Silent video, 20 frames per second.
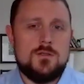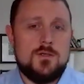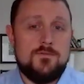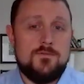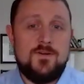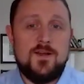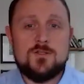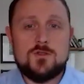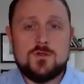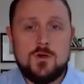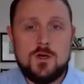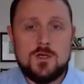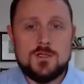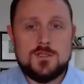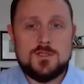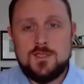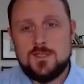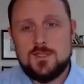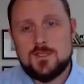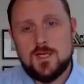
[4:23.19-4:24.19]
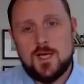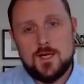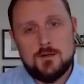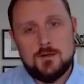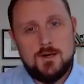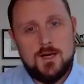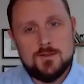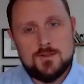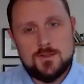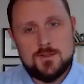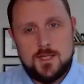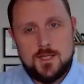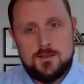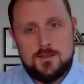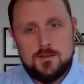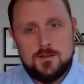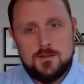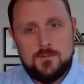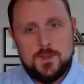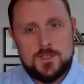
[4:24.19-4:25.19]
defense costs inside or outside
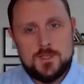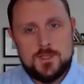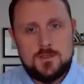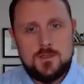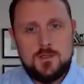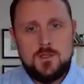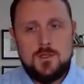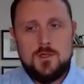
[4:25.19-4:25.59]
the limits?